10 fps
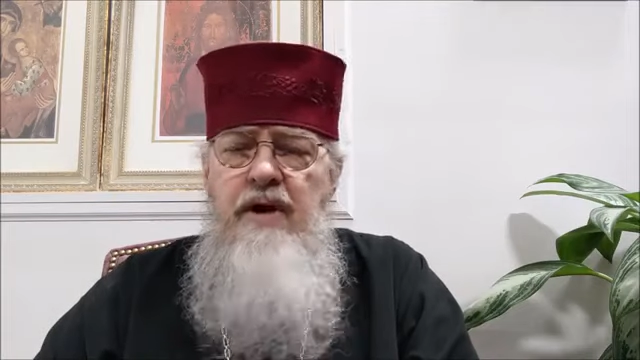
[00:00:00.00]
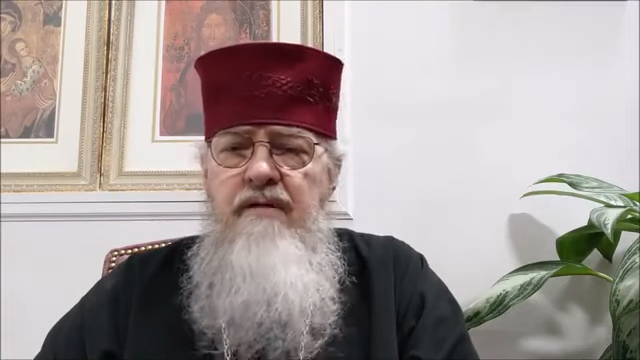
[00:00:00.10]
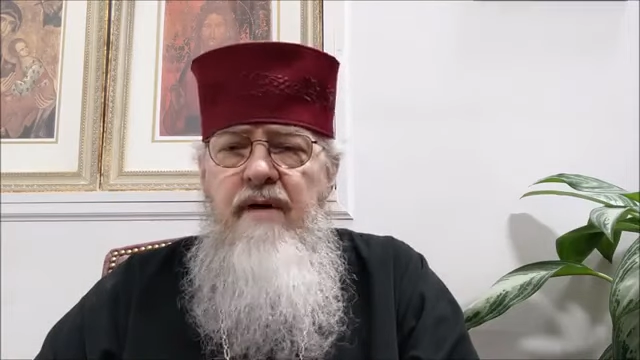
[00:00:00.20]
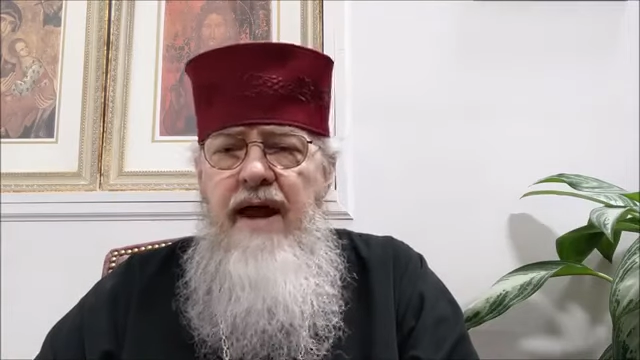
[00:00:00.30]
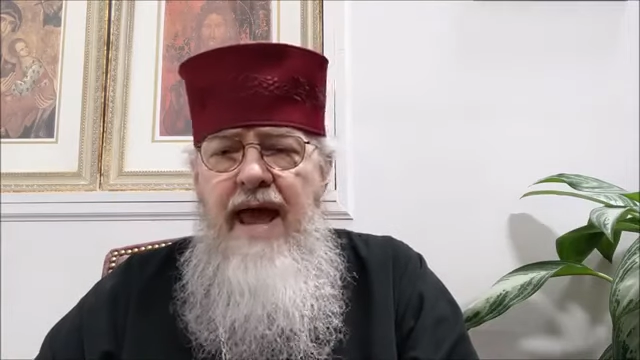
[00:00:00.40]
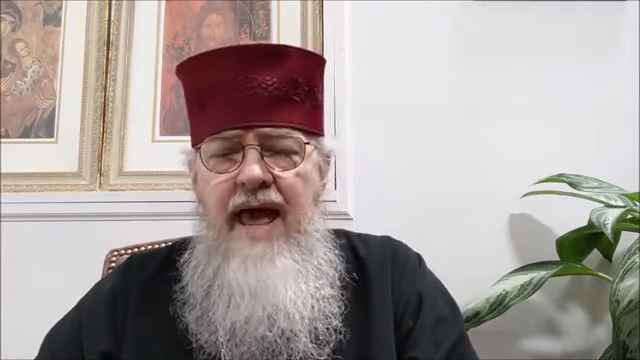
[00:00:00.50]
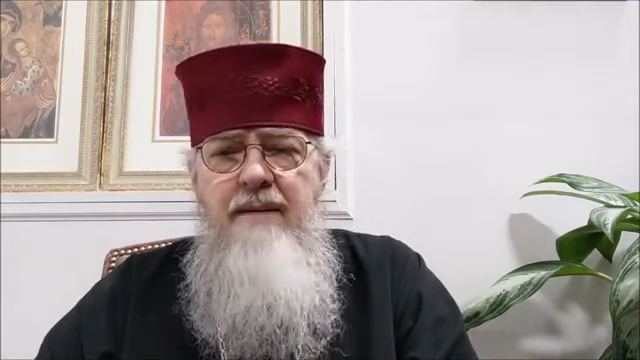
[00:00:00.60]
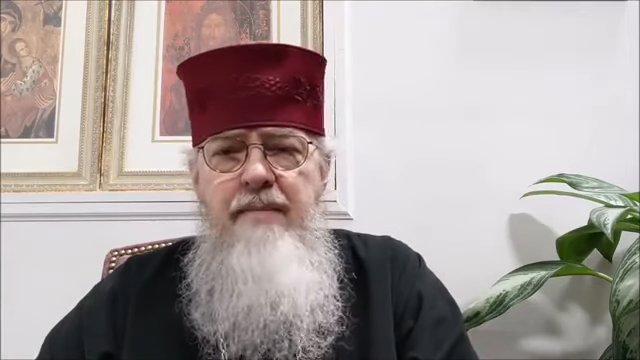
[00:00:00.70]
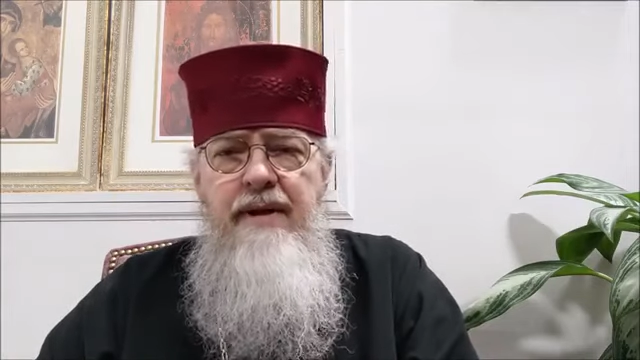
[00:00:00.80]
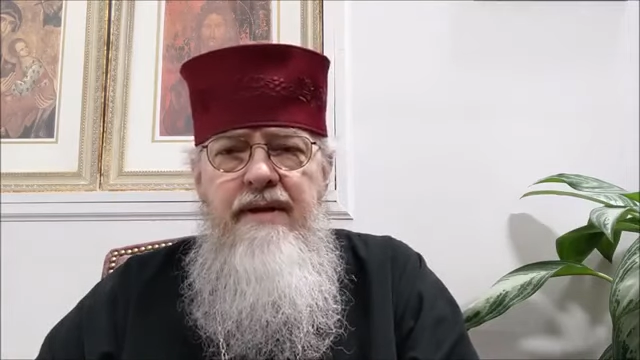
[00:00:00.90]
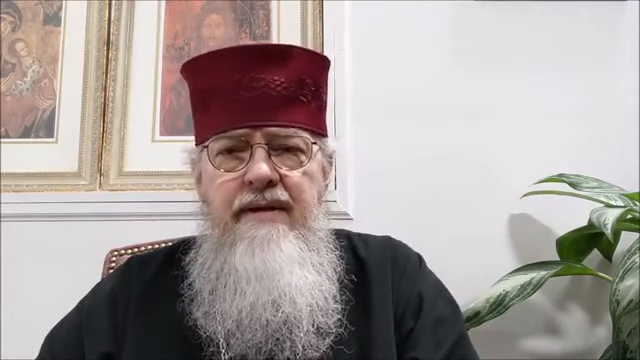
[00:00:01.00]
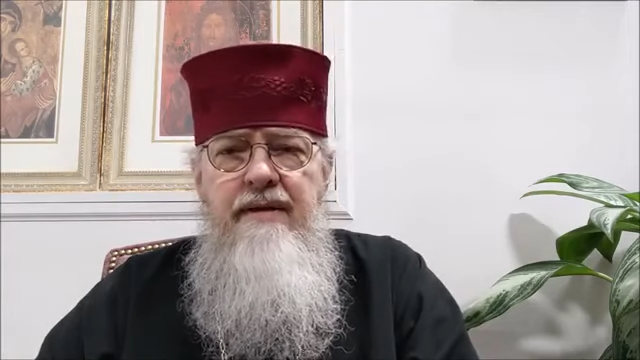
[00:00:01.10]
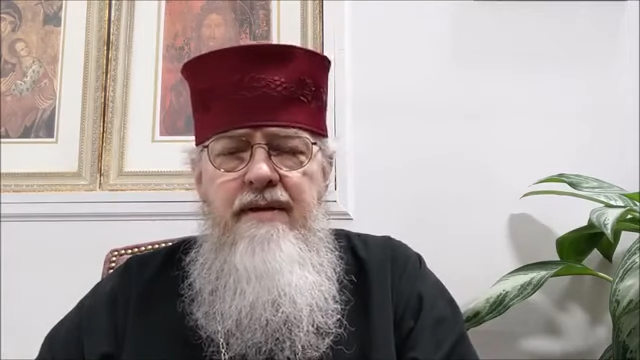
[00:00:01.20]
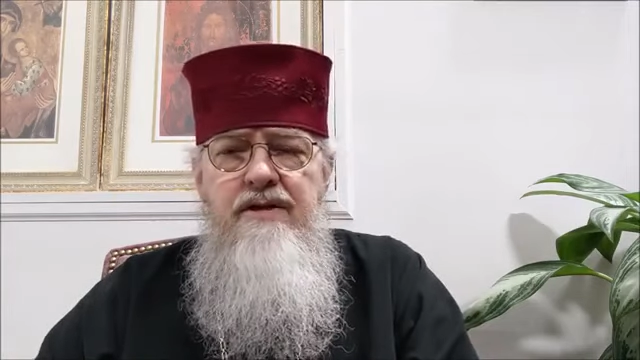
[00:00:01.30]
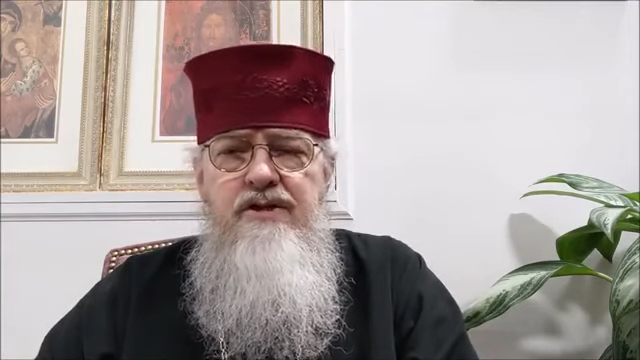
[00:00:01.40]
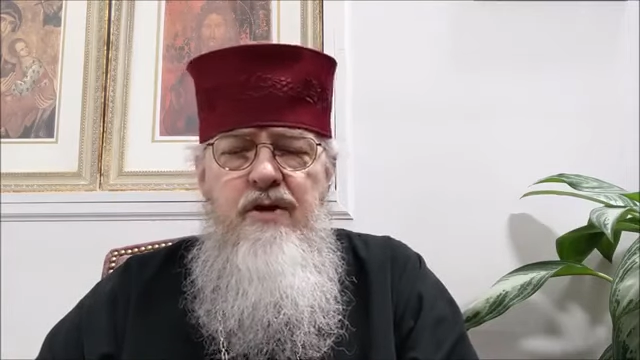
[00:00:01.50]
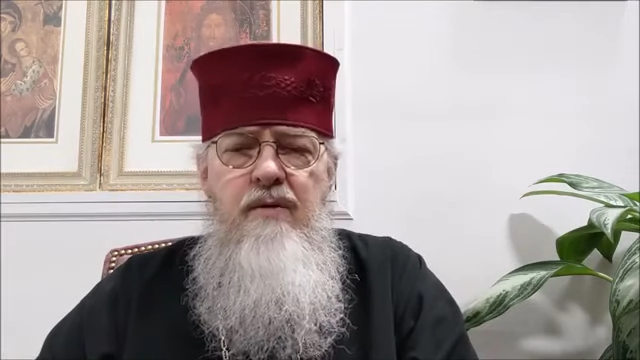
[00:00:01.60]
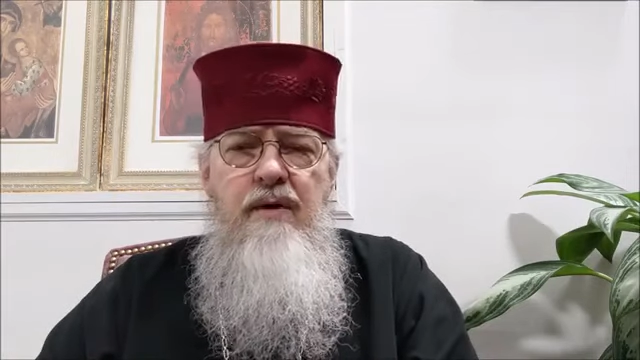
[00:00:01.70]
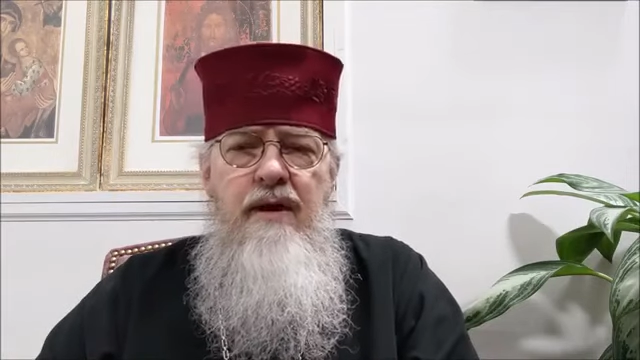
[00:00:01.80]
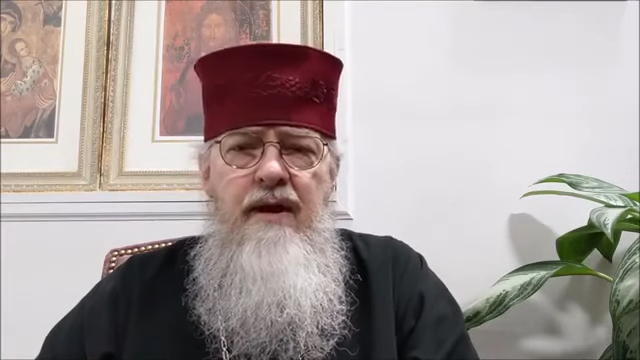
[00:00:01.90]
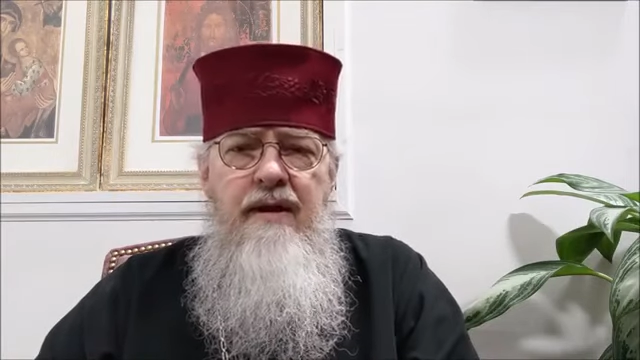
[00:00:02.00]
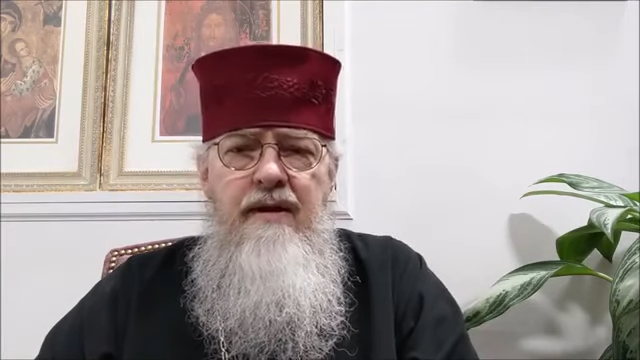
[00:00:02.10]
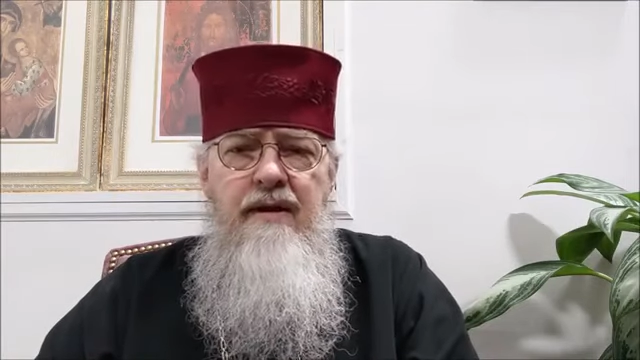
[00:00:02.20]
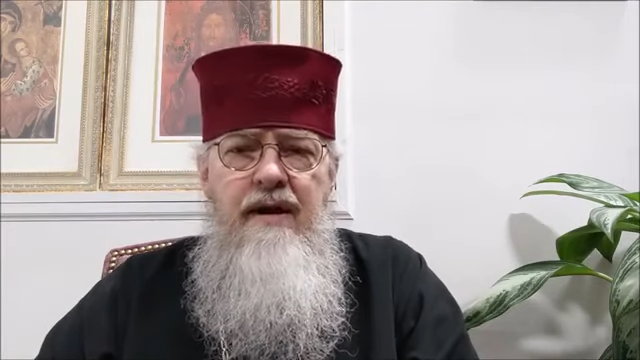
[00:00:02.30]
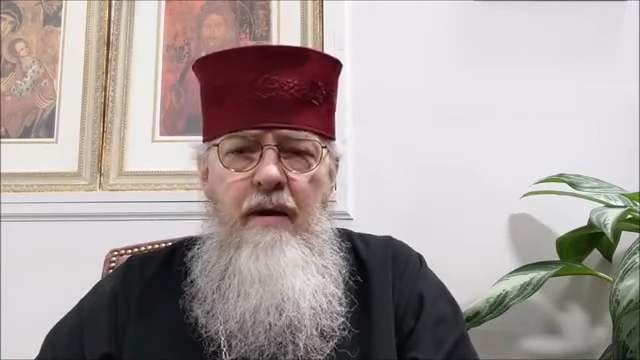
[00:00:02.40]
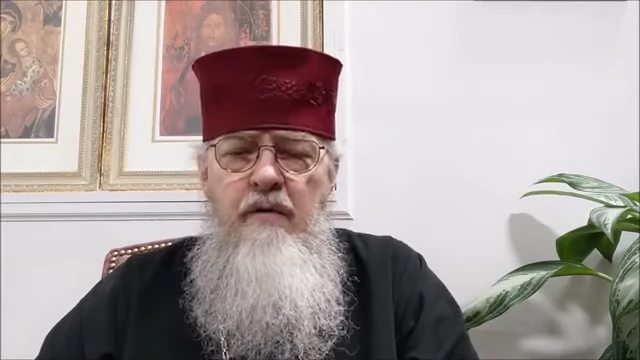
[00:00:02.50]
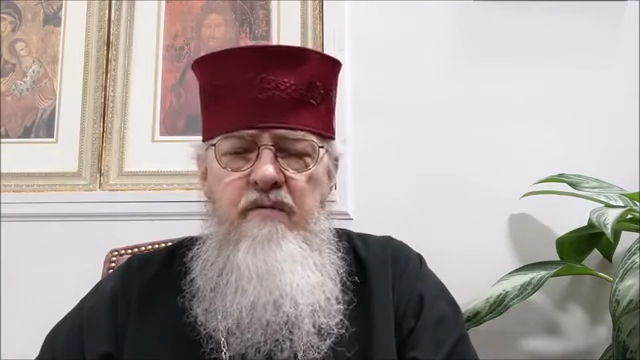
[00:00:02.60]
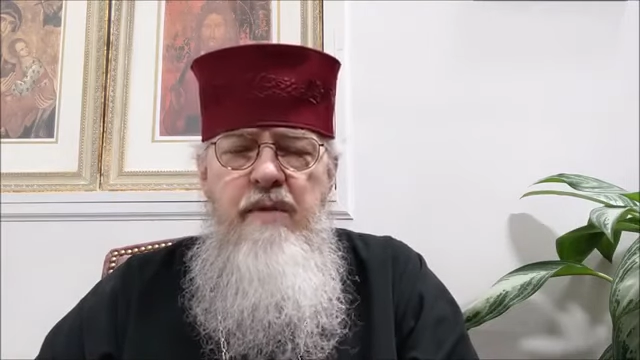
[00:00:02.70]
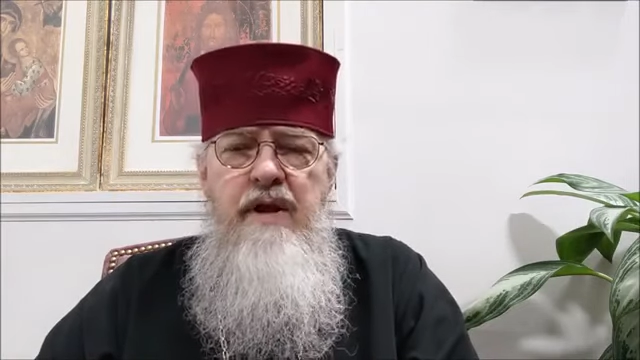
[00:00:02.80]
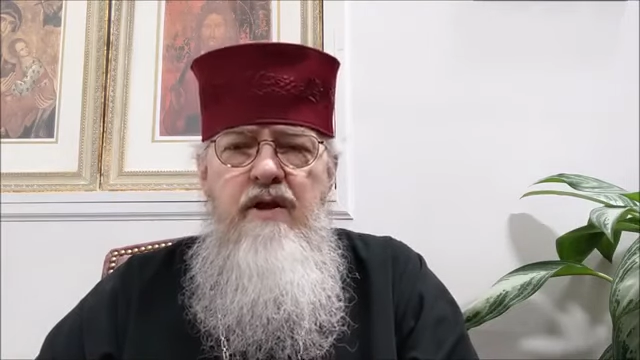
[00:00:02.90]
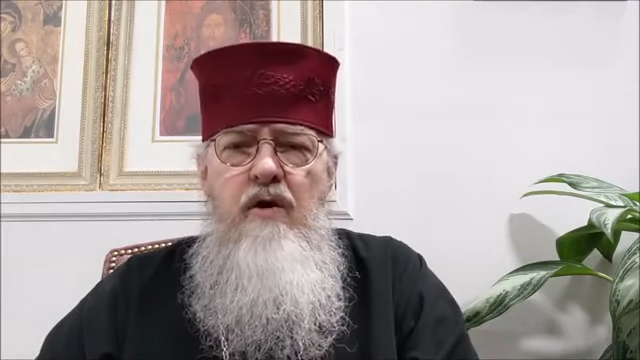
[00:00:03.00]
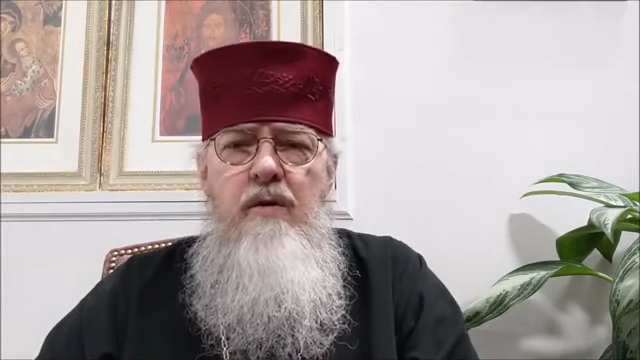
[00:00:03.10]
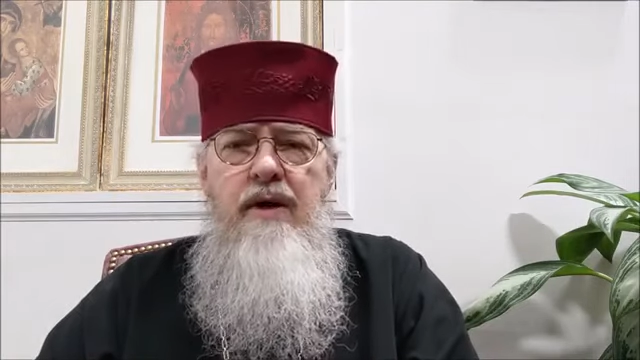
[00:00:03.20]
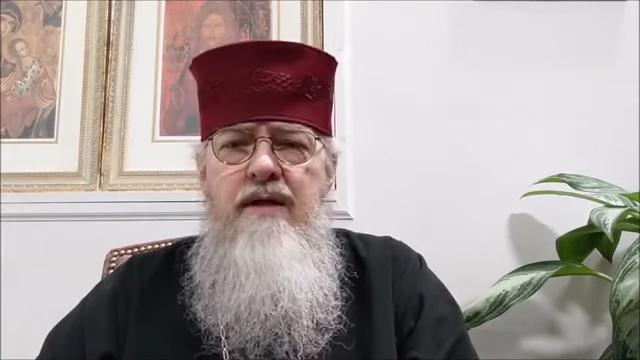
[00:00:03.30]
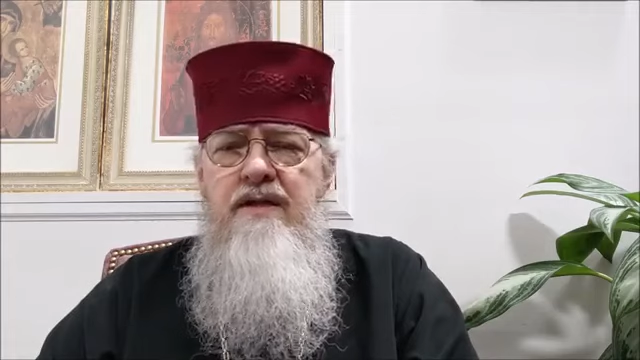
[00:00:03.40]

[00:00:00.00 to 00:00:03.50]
But if I had been, certainly I would have meant no